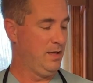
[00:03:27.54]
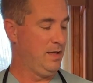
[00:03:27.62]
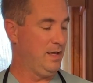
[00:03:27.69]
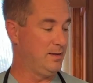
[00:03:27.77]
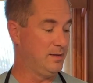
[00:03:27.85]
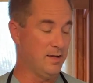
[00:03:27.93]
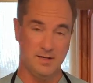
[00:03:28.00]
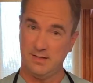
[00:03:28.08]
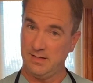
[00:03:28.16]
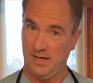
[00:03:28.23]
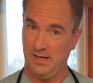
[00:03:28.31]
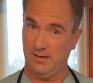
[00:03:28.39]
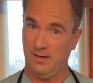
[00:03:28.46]
It does
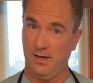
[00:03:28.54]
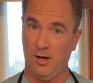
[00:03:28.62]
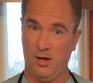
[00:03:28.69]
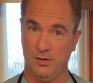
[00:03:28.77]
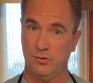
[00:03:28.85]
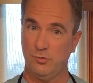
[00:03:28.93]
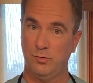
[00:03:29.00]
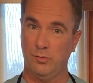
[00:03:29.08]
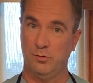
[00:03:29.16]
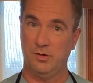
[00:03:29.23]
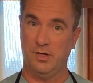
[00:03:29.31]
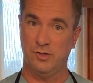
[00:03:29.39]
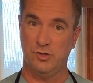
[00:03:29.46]
get hot, so
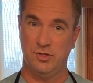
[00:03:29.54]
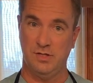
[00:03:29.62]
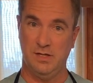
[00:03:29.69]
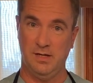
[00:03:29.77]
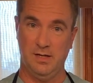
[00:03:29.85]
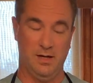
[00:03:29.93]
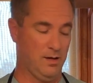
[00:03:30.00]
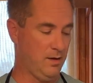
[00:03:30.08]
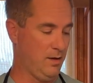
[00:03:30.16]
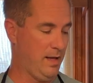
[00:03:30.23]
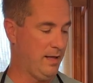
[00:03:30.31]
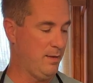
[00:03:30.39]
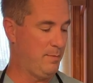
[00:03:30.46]
don't touch the
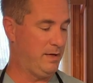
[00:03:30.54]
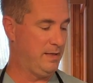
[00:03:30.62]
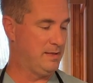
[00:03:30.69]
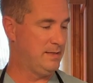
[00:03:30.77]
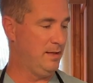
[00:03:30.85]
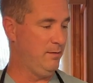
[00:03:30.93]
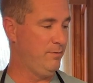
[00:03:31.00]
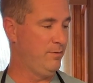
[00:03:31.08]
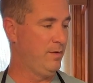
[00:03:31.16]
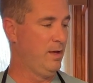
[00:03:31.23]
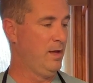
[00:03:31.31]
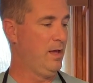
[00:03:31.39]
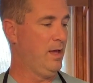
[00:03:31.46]
element itself.
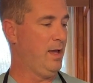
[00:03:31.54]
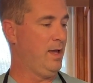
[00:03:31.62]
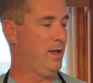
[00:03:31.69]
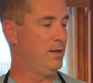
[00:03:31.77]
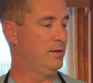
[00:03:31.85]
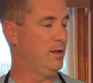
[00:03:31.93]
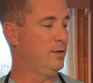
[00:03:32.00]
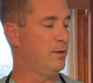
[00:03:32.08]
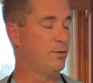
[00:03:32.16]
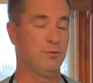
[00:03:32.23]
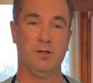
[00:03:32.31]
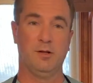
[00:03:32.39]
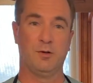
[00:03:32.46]
And
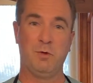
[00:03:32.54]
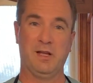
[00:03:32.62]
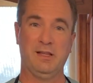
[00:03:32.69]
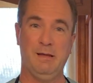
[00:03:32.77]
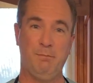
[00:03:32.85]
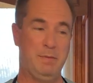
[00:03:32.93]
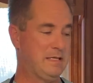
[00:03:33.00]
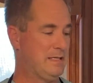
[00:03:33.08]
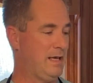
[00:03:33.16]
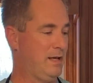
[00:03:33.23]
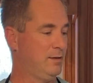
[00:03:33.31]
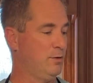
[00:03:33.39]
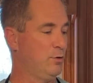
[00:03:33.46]
another little quick tip is
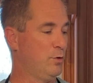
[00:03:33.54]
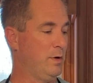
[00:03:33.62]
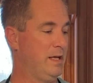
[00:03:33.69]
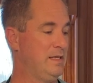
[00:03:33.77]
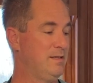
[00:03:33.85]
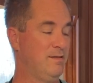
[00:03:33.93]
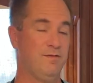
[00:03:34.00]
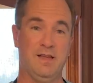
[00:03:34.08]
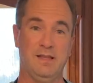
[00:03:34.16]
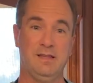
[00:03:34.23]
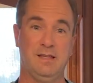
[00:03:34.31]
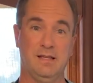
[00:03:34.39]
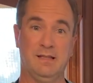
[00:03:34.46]
that there is a
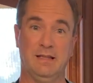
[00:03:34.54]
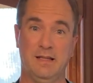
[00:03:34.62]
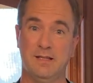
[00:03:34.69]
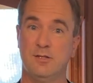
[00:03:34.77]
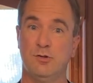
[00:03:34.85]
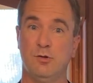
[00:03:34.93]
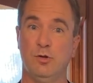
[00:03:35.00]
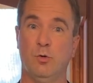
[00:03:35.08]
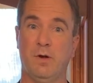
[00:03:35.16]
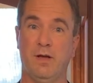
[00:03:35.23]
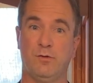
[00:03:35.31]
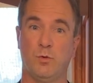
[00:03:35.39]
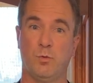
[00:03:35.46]
vented lid, so you don't
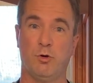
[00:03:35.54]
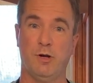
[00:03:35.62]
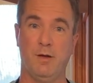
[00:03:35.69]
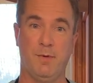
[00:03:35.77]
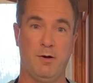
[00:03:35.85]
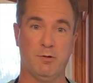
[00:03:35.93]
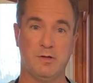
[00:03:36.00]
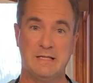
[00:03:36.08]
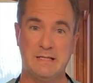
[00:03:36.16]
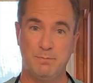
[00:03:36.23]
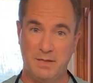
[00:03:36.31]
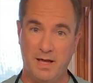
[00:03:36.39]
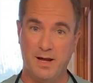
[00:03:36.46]
have to worry about
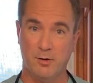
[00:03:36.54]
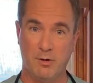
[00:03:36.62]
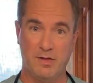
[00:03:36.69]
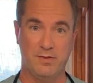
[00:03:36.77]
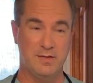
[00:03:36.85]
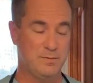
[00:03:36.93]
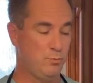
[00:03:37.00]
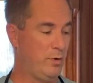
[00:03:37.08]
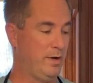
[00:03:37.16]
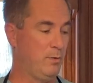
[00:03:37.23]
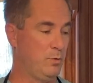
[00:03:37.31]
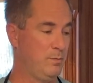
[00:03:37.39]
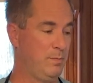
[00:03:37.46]
splatter. At this point,
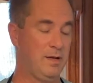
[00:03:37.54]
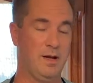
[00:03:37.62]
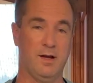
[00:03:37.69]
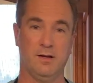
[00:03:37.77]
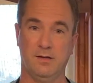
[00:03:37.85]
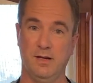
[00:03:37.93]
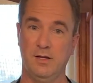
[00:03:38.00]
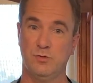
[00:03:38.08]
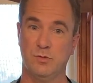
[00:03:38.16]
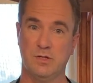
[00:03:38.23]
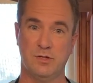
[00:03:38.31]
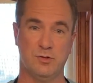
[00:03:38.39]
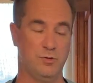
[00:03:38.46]
it would be kind of
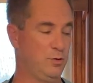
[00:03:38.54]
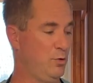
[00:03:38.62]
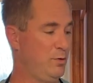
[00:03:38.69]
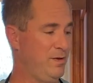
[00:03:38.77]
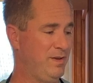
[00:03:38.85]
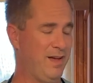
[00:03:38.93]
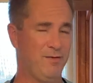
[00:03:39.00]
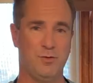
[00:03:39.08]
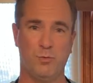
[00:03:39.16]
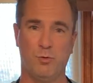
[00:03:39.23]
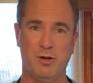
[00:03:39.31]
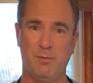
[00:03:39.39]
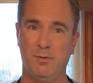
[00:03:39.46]
dangerous. So you don't even have to
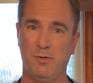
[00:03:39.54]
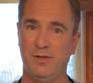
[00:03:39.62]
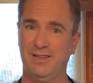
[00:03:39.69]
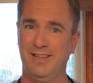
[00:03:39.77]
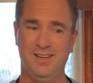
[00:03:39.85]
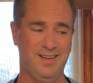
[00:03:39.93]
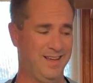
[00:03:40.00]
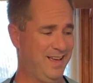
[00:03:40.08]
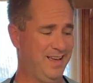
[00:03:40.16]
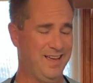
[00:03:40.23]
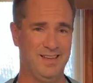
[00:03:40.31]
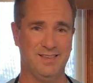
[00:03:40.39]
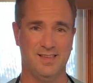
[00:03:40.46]
worry about the lid.
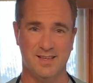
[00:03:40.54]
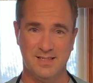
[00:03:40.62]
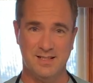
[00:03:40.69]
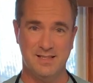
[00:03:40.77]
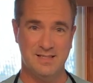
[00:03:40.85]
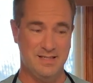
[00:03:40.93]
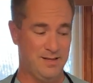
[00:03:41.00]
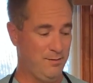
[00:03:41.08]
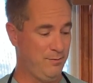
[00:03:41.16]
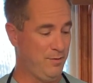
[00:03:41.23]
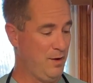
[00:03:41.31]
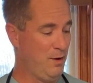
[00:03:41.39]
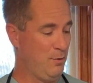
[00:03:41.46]
It does it
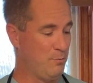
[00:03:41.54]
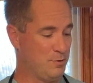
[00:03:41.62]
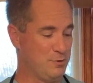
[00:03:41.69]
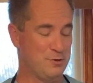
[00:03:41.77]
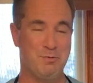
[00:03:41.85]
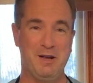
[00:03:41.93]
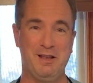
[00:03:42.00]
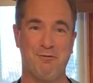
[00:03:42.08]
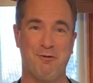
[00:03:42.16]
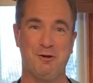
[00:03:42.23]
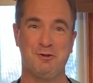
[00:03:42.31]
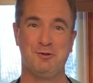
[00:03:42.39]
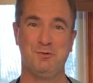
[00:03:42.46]
itself. We're just waiting
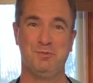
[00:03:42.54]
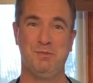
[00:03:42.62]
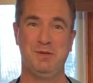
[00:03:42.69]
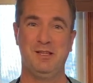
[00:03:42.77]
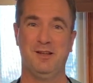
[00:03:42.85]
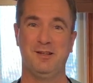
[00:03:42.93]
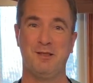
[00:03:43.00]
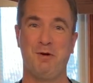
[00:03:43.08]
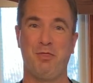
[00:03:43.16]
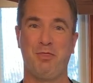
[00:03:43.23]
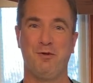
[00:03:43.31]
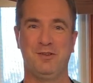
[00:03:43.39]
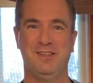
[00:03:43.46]
for our soup to be done in
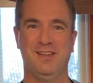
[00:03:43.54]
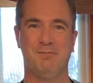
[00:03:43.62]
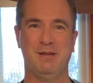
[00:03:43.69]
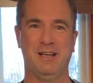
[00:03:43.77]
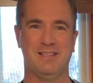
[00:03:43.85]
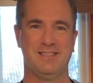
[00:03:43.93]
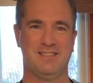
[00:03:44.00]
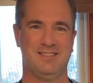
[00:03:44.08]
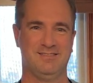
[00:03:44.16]
about 13 minutes.